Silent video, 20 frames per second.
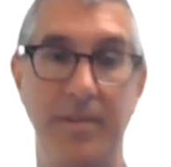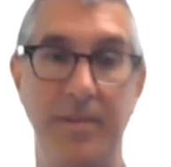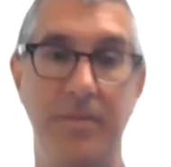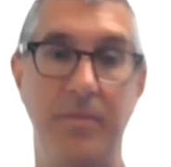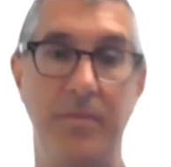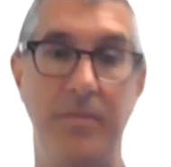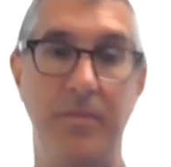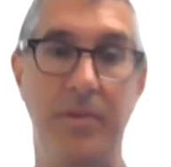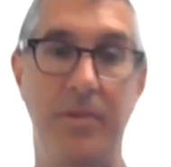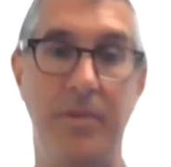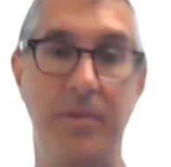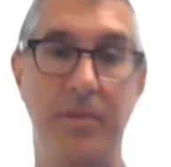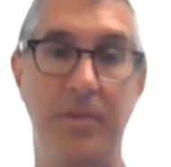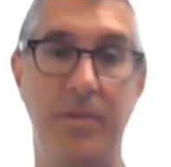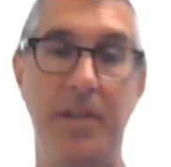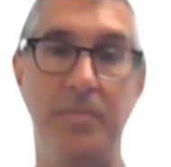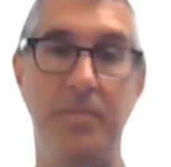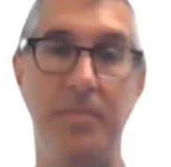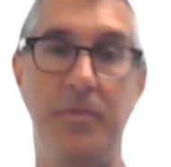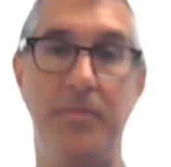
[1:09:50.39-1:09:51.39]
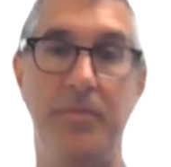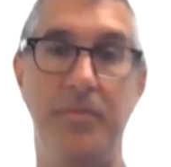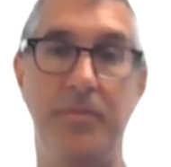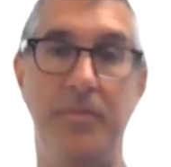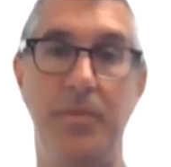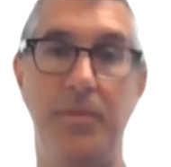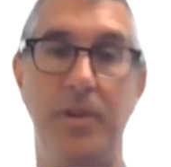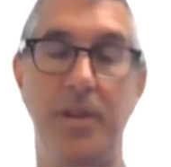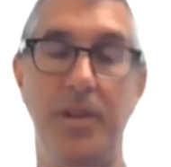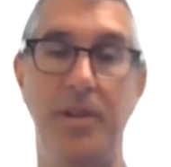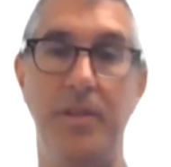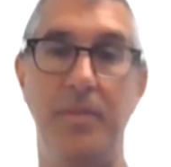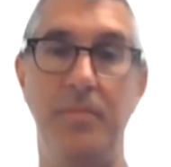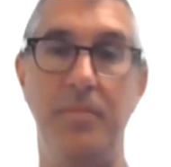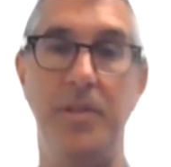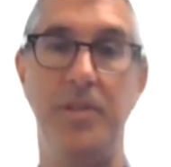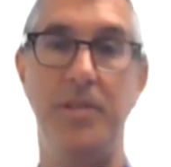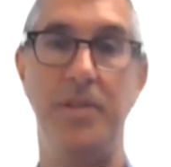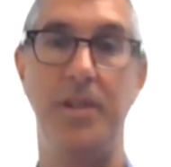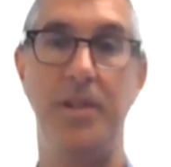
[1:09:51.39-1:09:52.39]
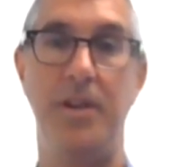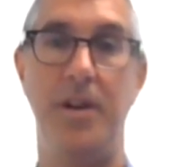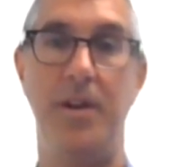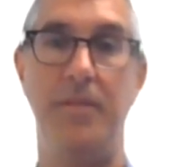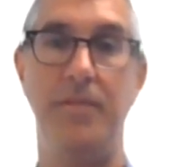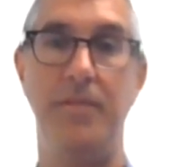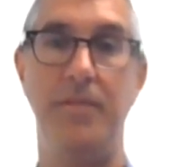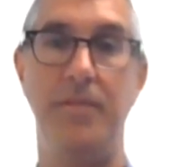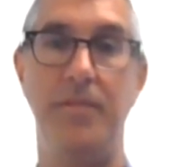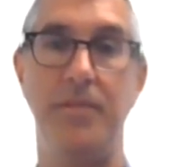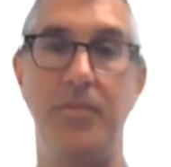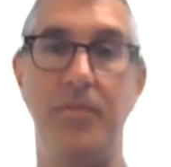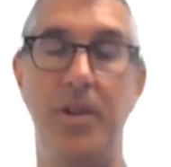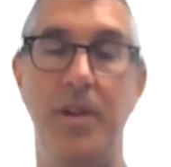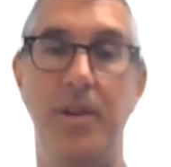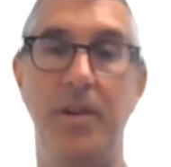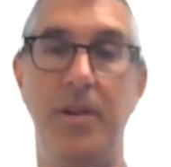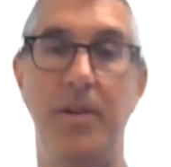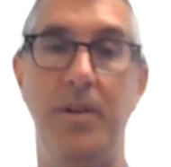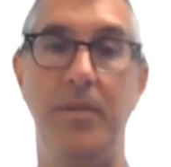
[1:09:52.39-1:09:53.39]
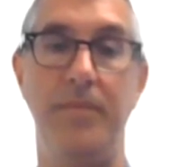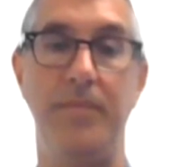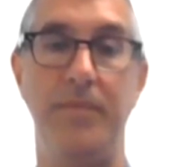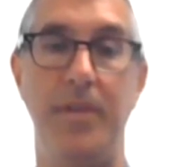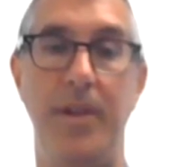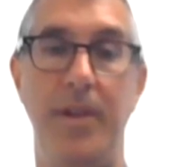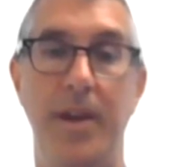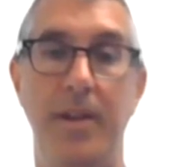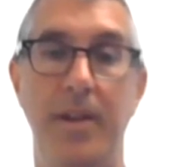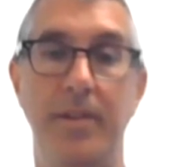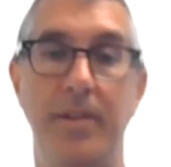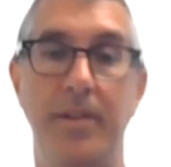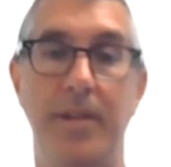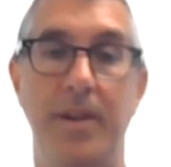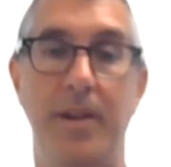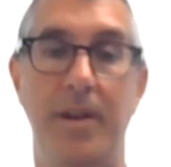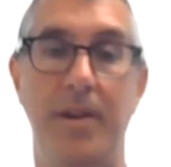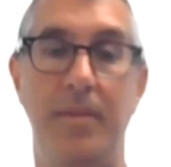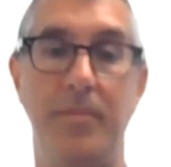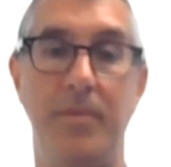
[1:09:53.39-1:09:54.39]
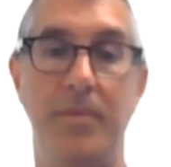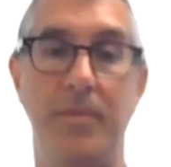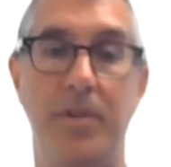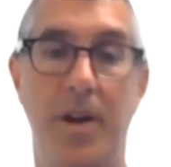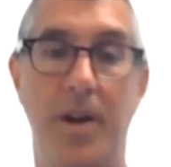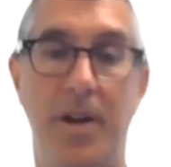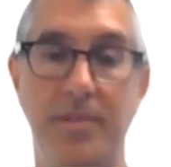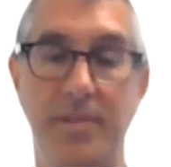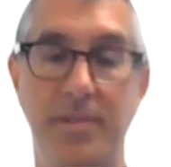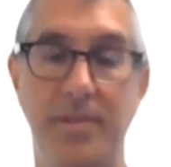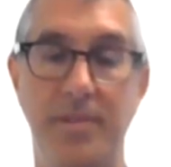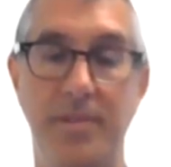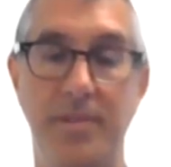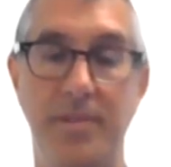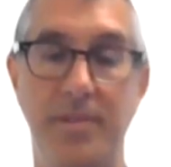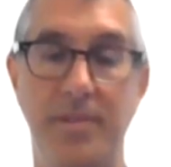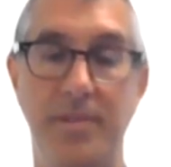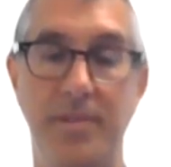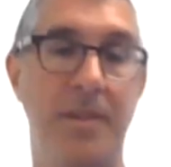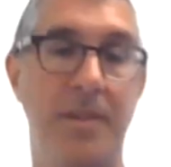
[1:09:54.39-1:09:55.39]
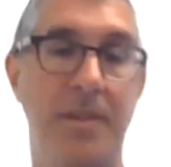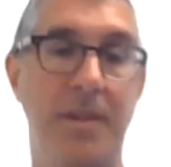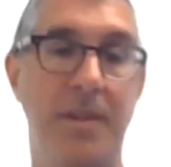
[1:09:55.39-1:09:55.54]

we're responsible for here in the Michigan Office of Rail at um, crossings.